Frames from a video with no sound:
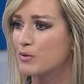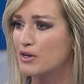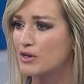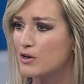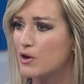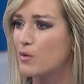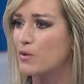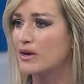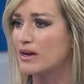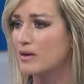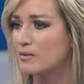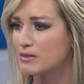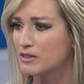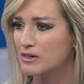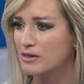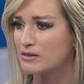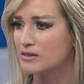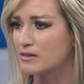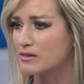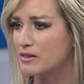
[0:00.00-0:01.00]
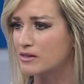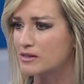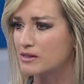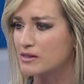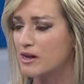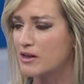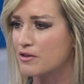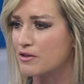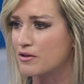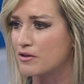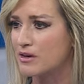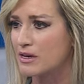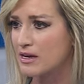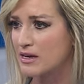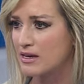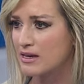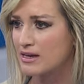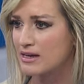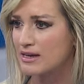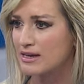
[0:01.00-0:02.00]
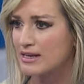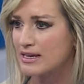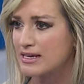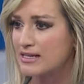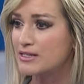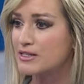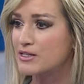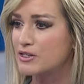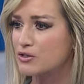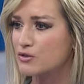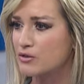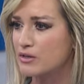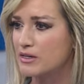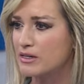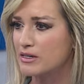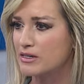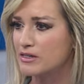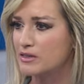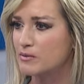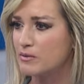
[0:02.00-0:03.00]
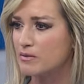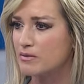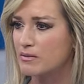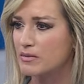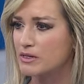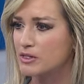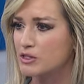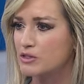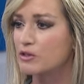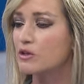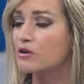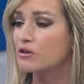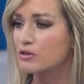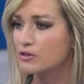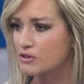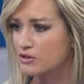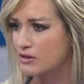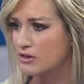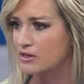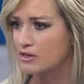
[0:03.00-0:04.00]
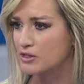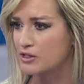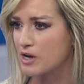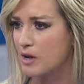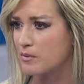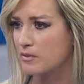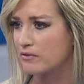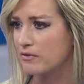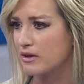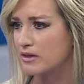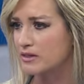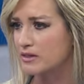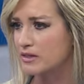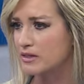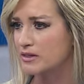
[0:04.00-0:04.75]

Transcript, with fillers: we, we know what Amazon has done to other industries much larger than a Shopify as an